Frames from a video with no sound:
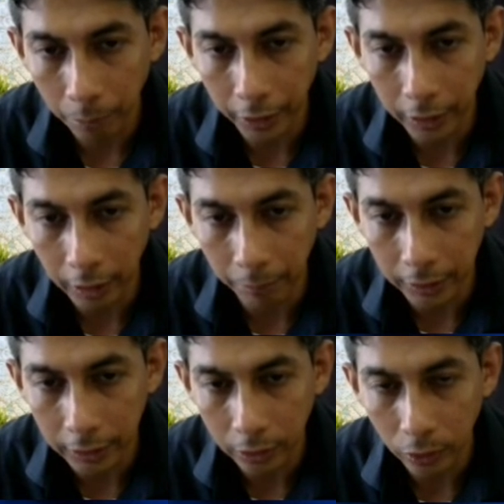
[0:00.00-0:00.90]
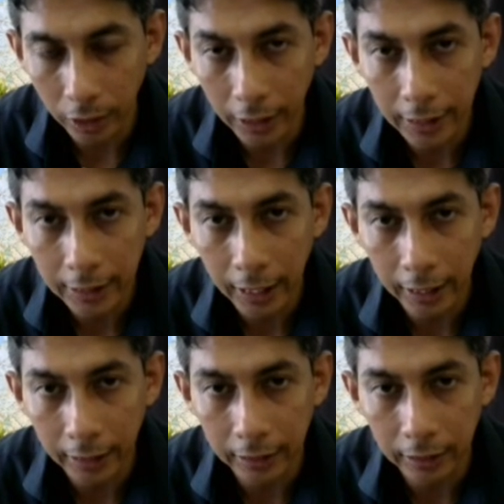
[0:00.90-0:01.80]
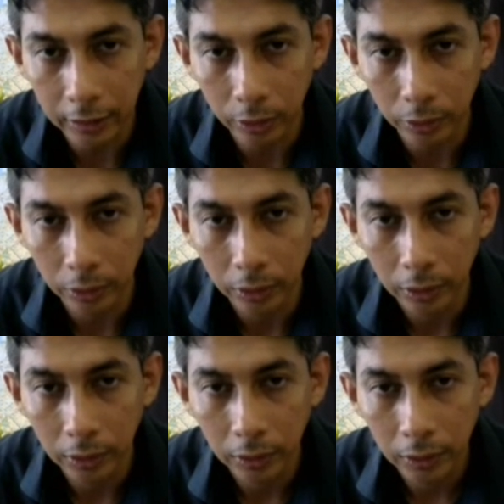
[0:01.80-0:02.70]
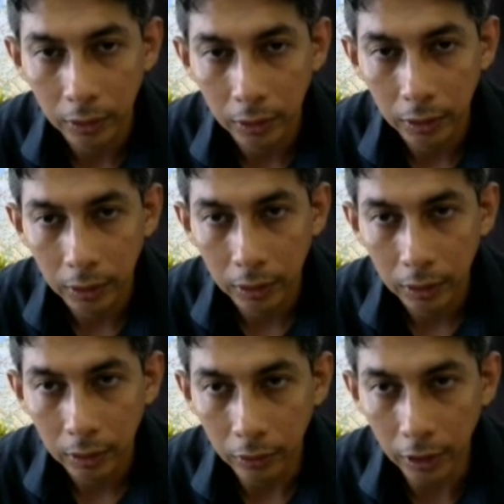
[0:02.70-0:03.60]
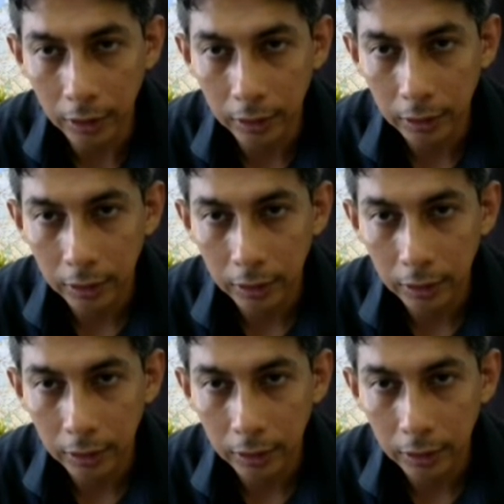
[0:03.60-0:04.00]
bit number 0 is connected to this.